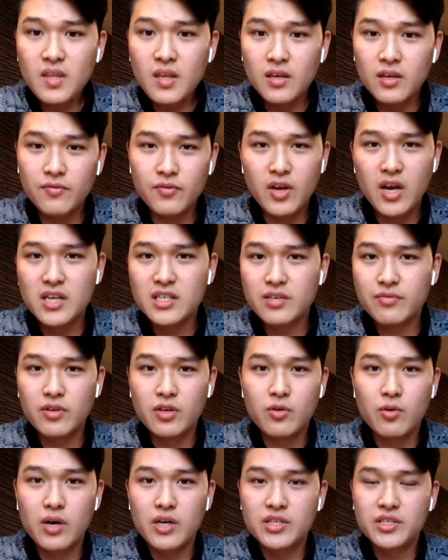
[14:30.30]
if you guys have any
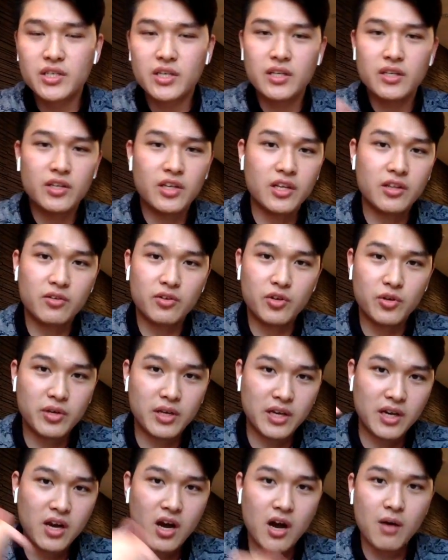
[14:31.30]
question, either you
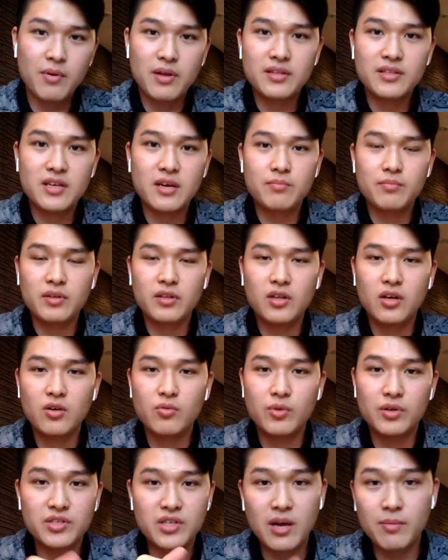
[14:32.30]
can comment down below,
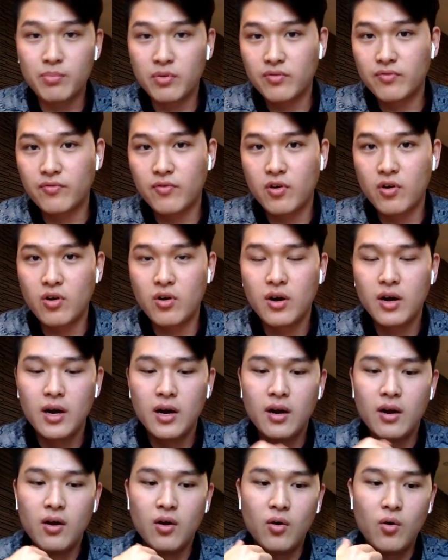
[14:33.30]
which I prefer,
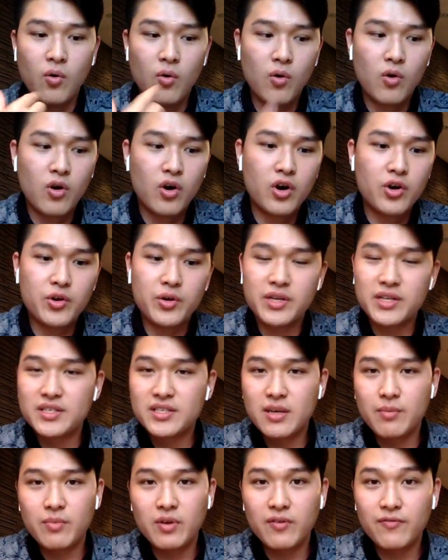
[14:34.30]
or you can
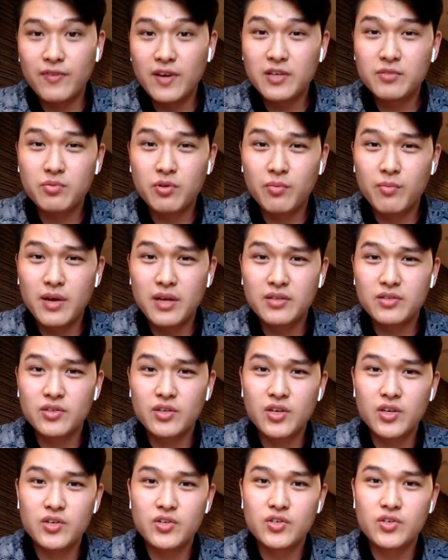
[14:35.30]
send me a Facebook
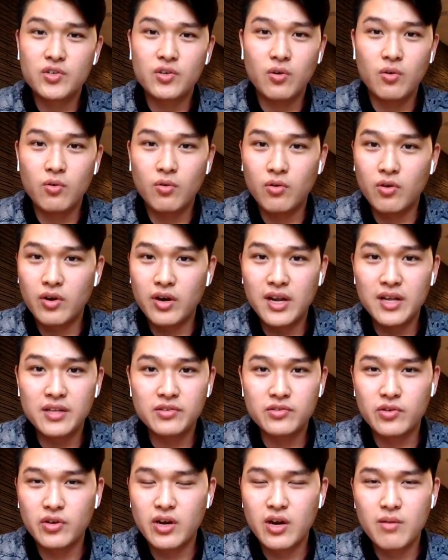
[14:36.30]
message or
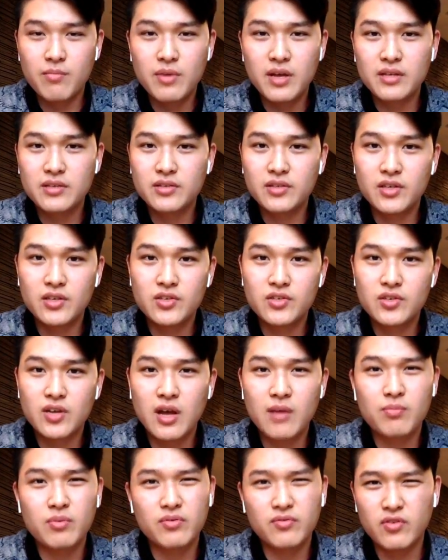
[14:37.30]
Instagram message. I
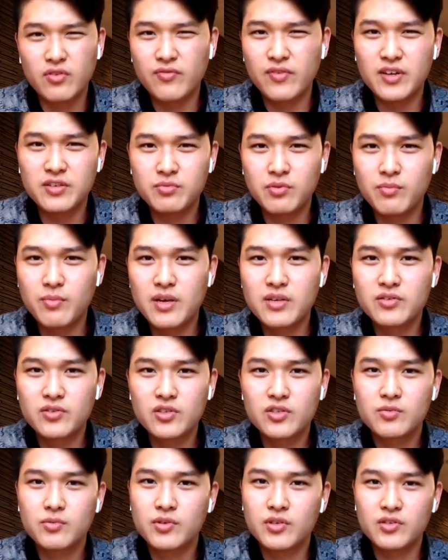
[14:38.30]
prefer Facebook
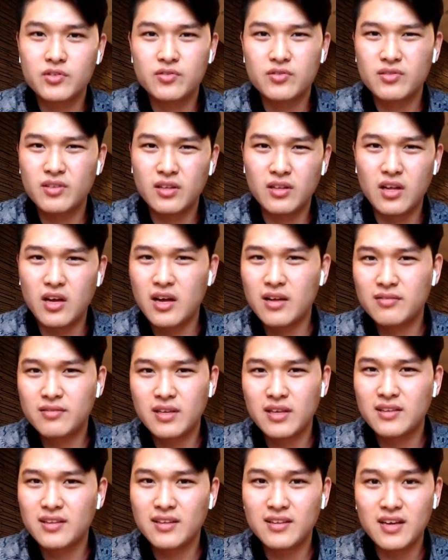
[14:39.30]
message because
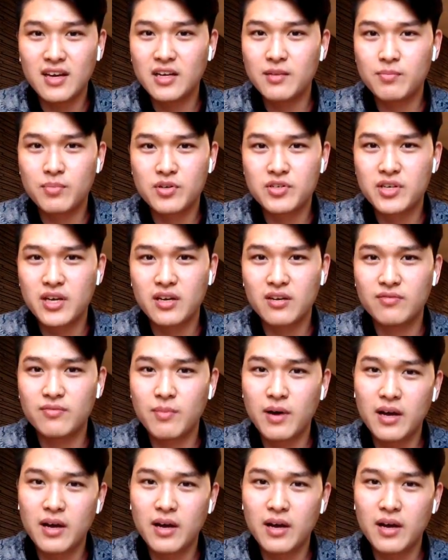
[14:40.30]
I think 90% of